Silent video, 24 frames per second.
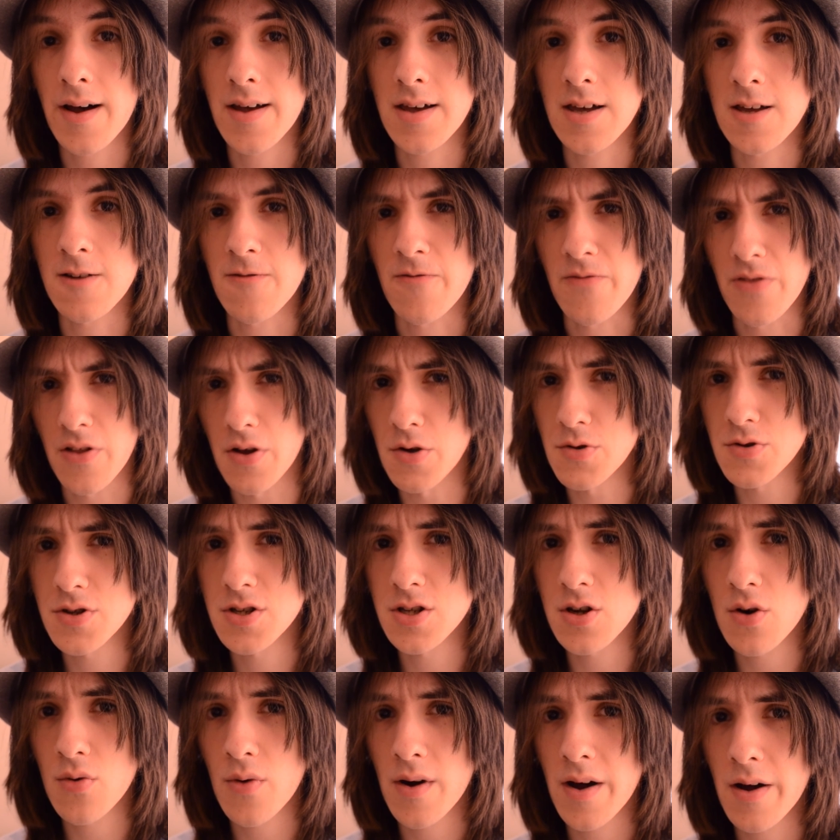it flows
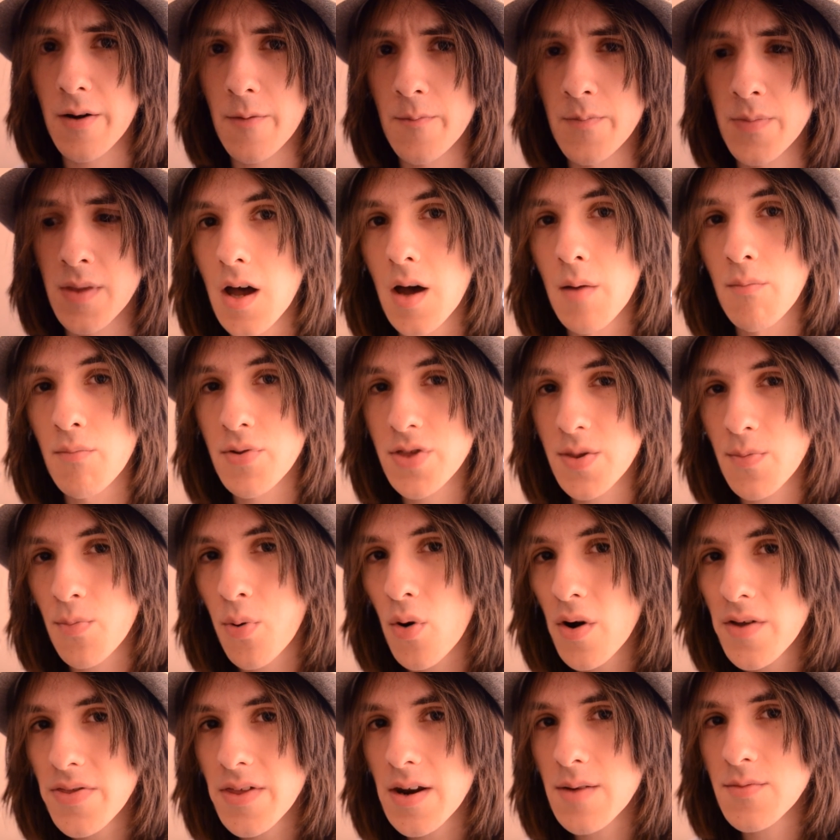so well, but the
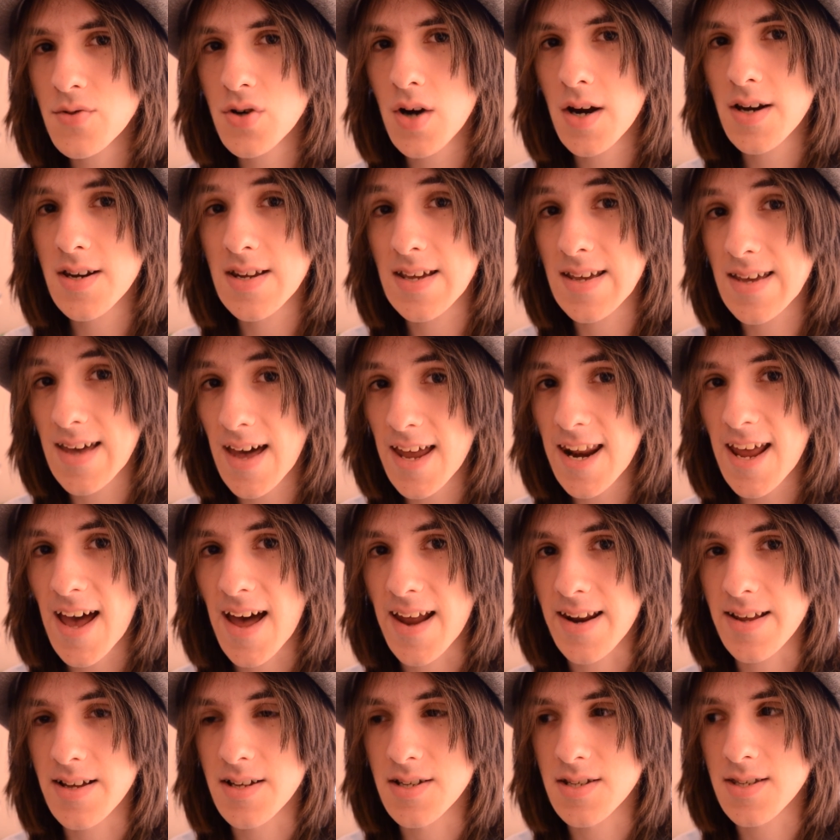point that I'm trying to get
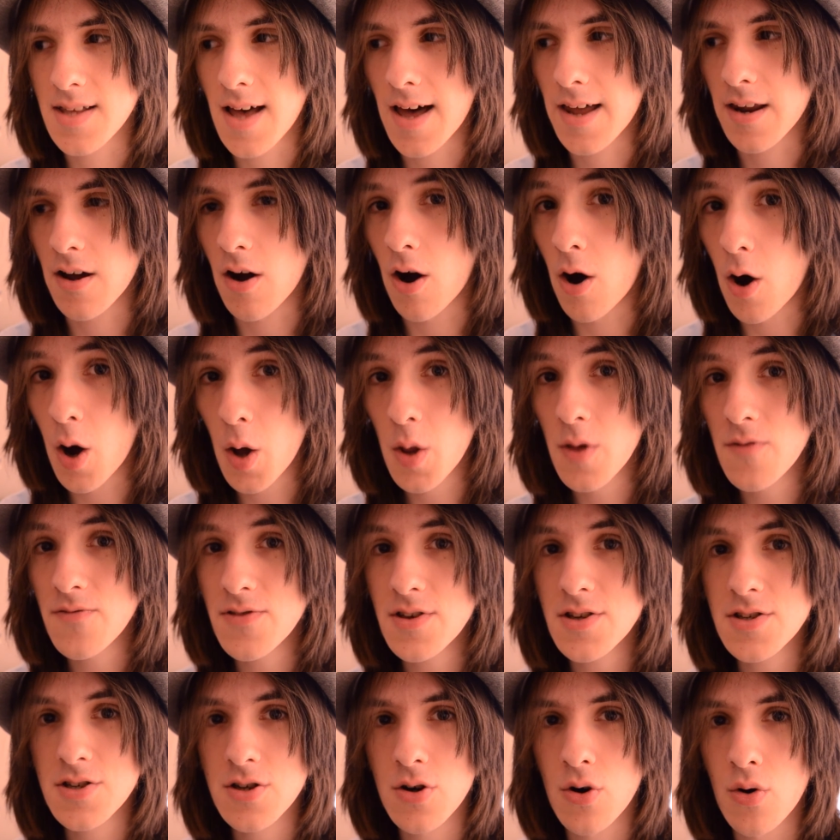at is that all of
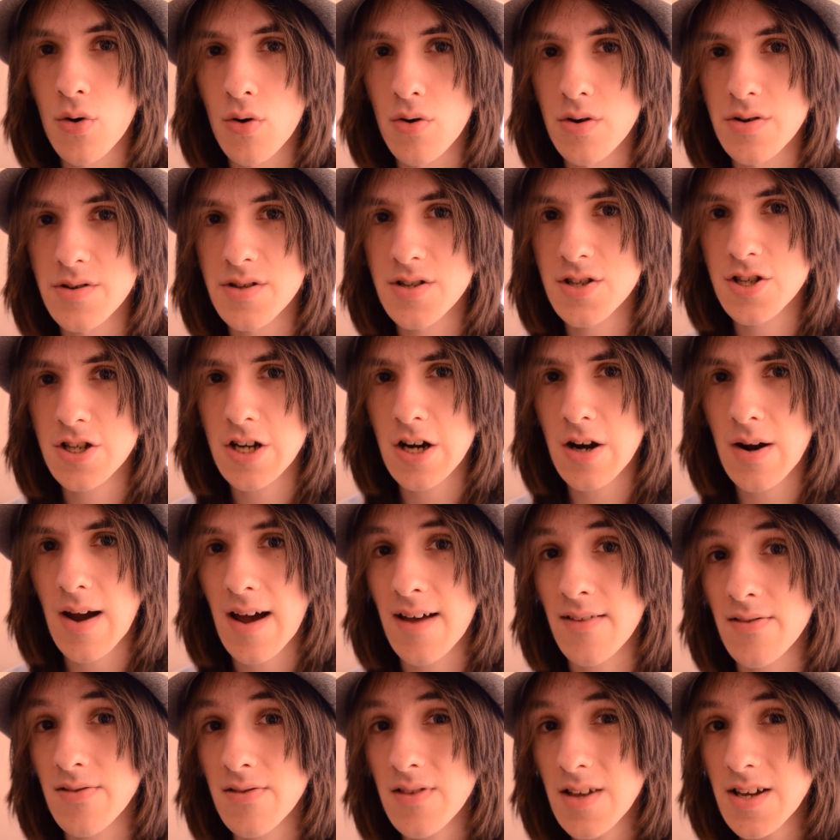these chords share
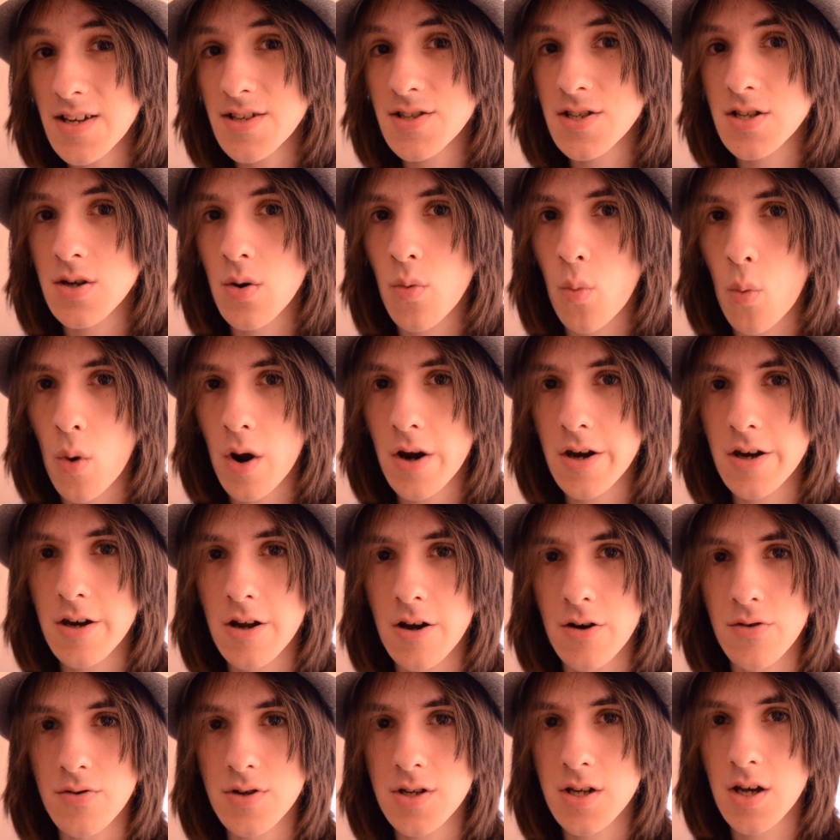at least 1
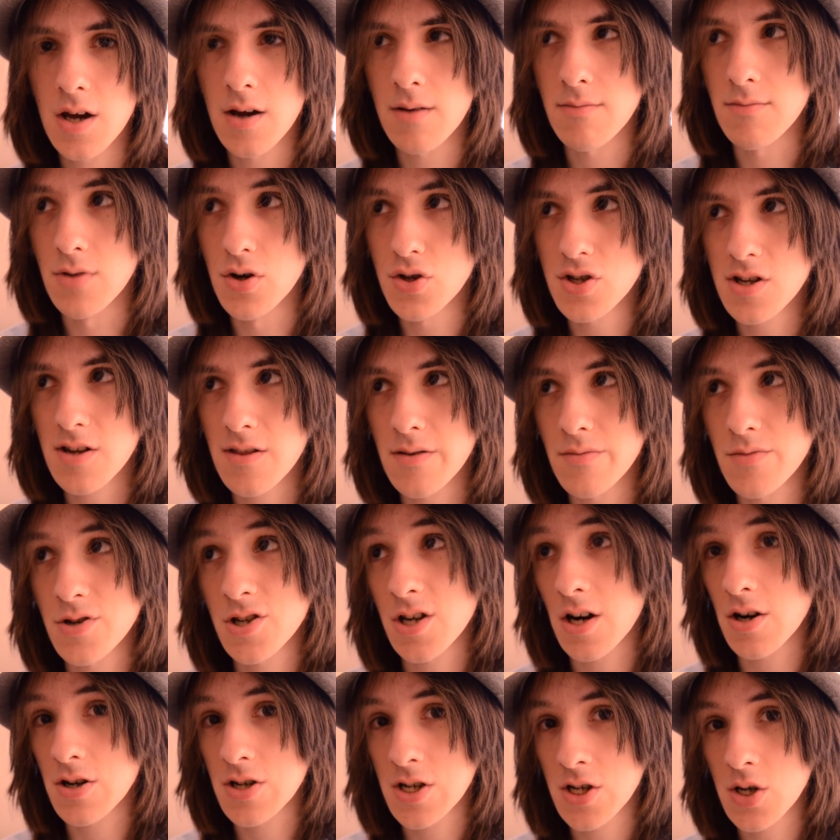note, most of them
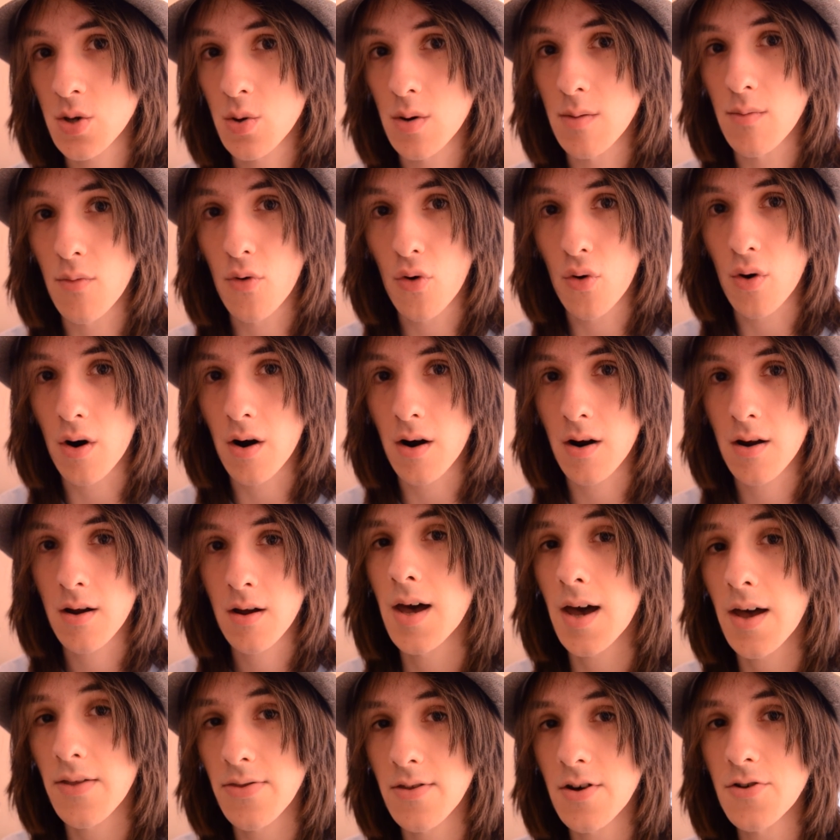share 2 or more,
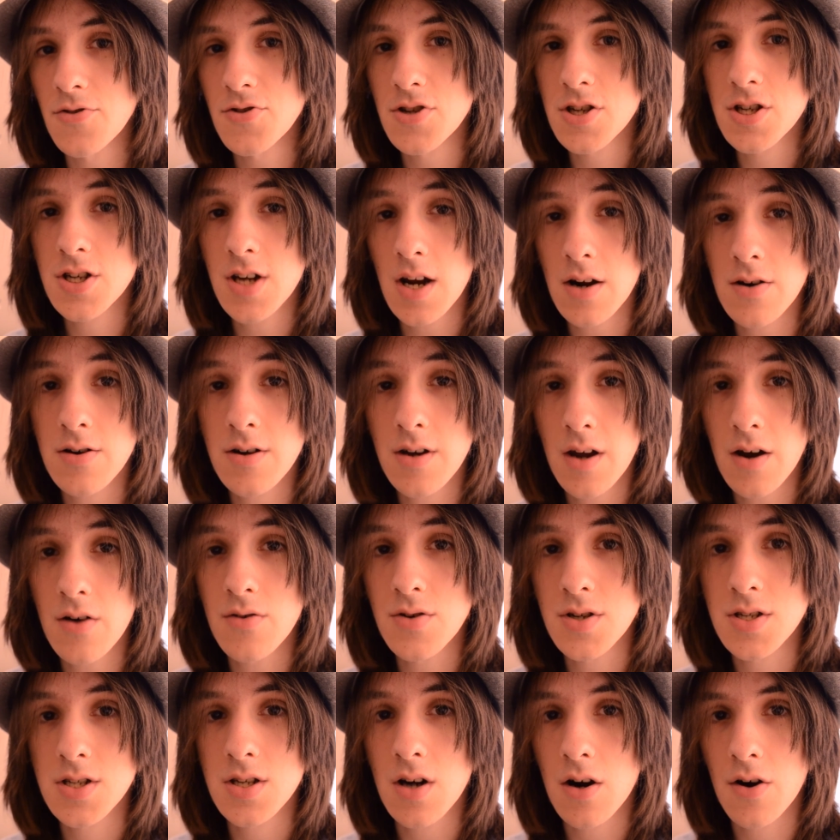and those shared
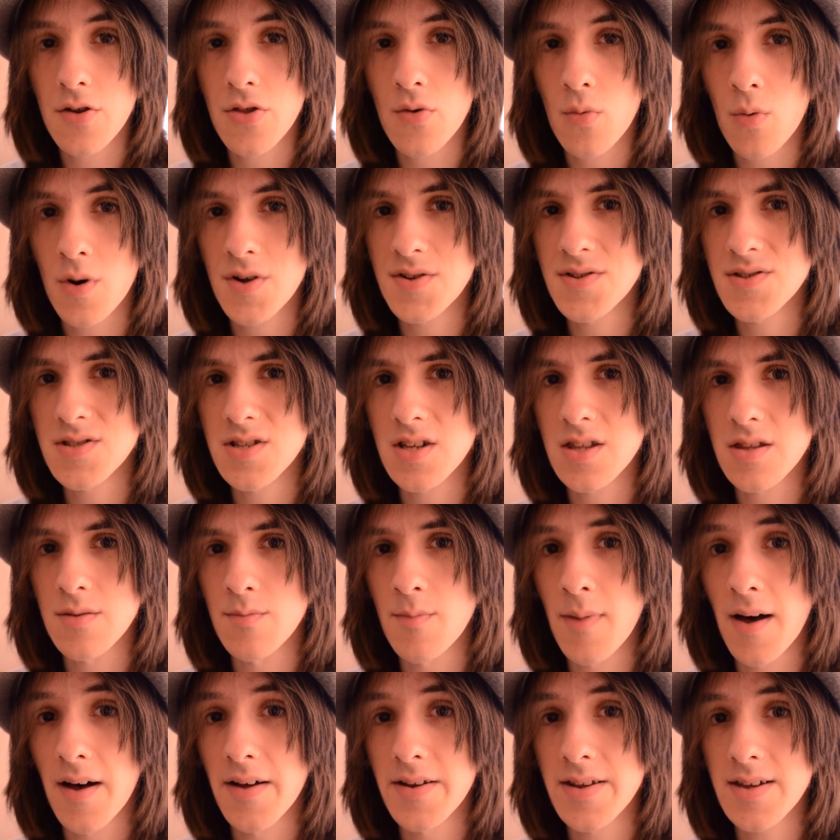notes are the ones that the
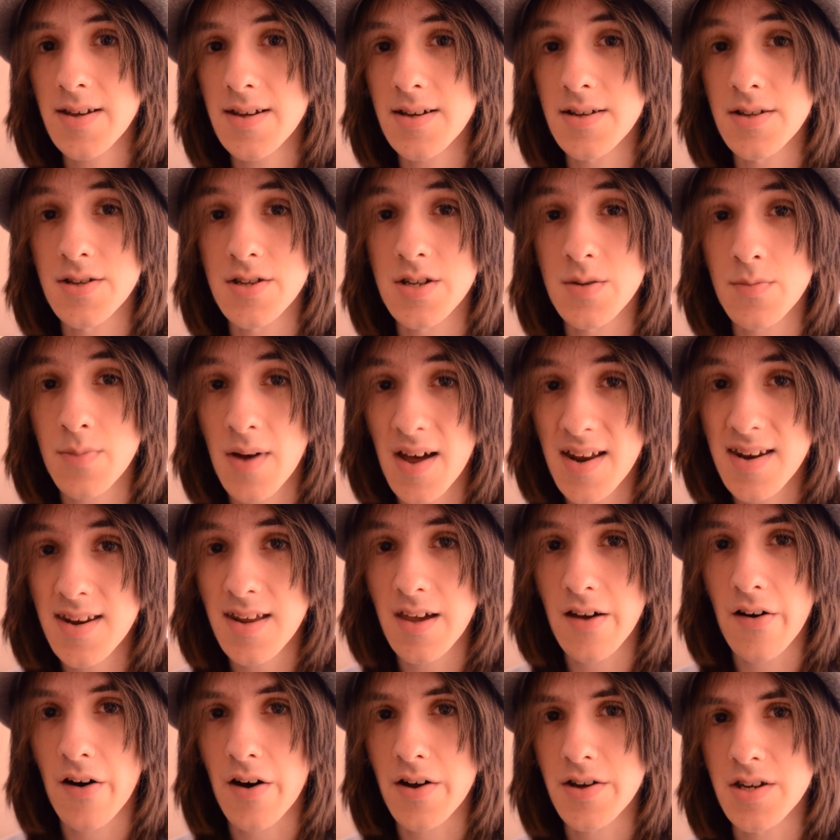melody is
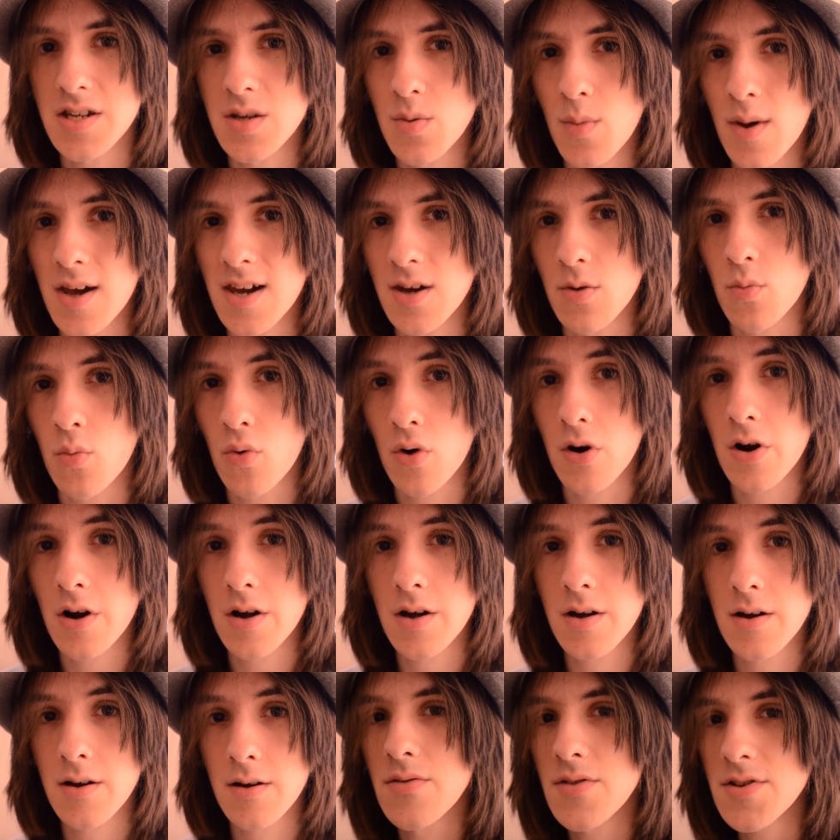depending on to make it work.